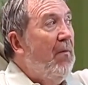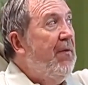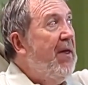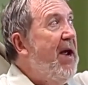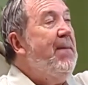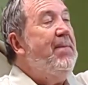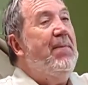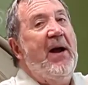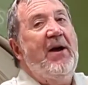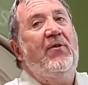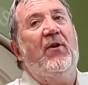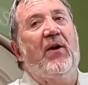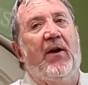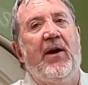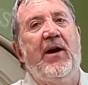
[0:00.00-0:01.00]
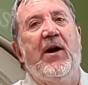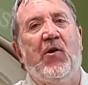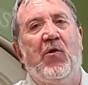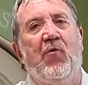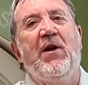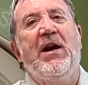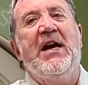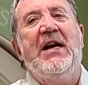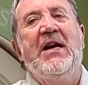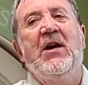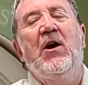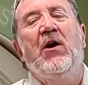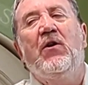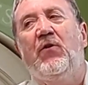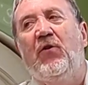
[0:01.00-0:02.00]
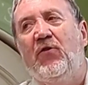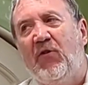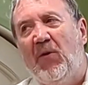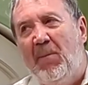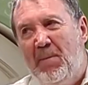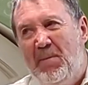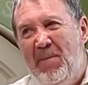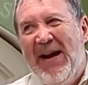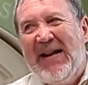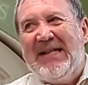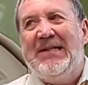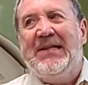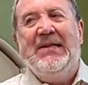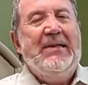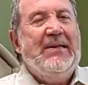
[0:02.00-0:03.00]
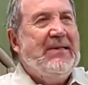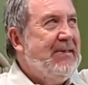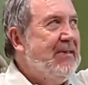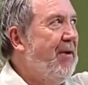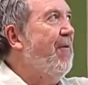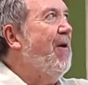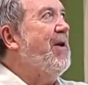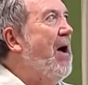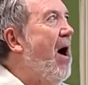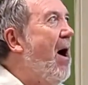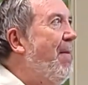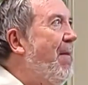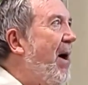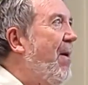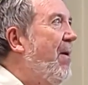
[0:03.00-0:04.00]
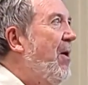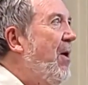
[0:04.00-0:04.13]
they basically agree to submit to Radama,